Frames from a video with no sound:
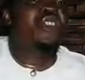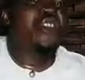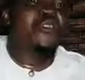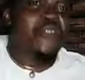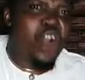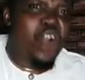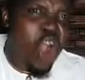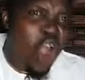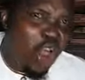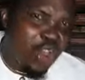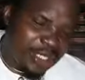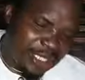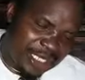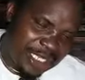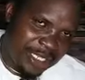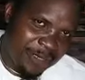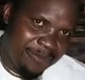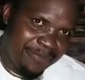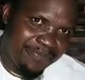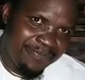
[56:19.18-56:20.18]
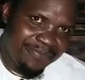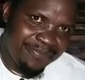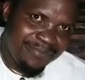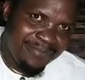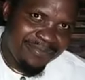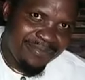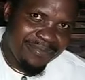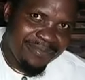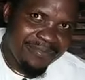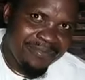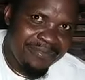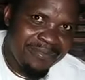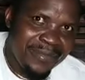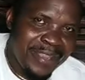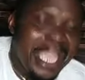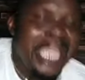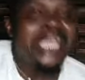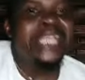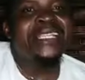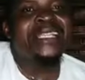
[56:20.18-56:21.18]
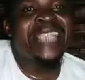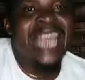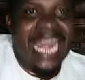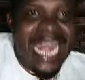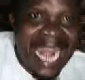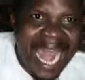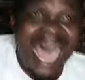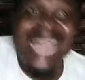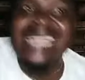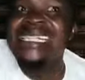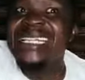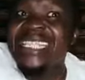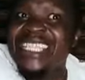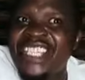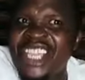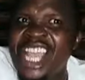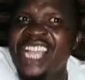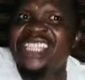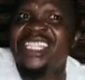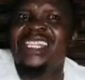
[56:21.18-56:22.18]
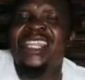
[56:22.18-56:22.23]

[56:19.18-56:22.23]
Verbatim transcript: of God. The land rejects